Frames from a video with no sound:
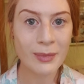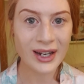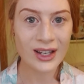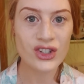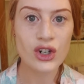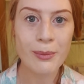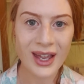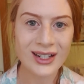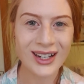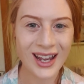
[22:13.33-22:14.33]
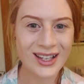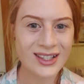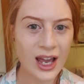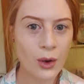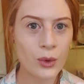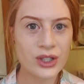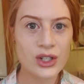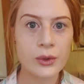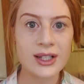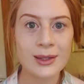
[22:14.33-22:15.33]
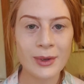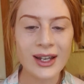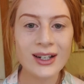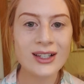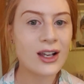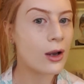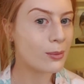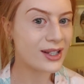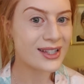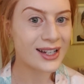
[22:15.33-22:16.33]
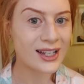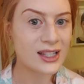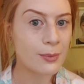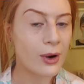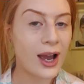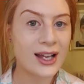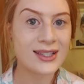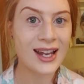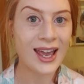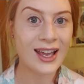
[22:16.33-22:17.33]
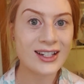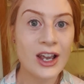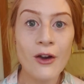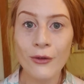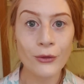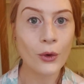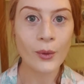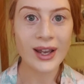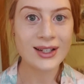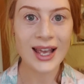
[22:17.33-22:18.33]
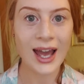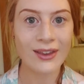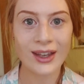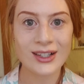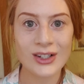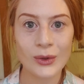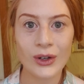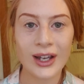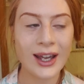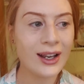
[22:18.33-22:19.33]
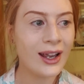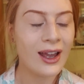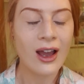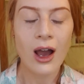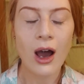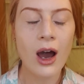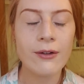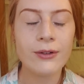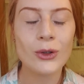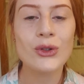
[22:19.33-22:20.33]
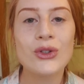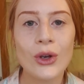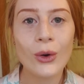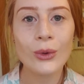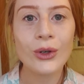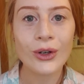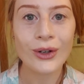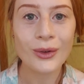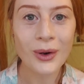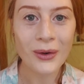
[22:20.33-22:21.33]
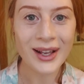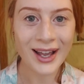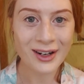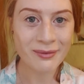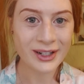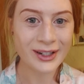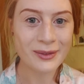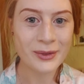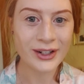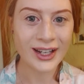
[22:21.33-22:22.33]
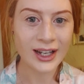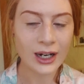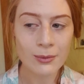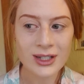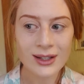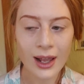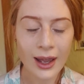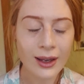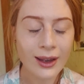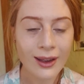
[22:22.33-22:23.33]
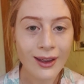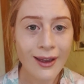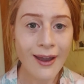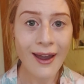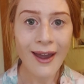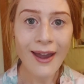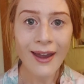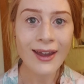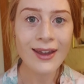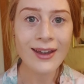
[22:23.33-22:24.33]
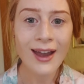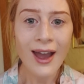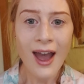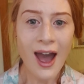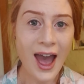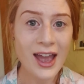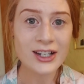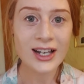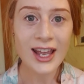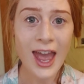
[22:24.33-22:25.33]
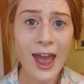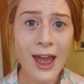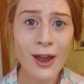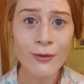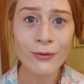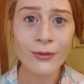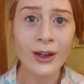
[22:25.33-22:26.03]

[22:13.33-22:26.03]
been as dramatic as I was to expect, so I'm pleasantly surprised at 4 weeks how they're still looking. I feel so good rolling out of bed in the morning and I'm just like, hey, I actually have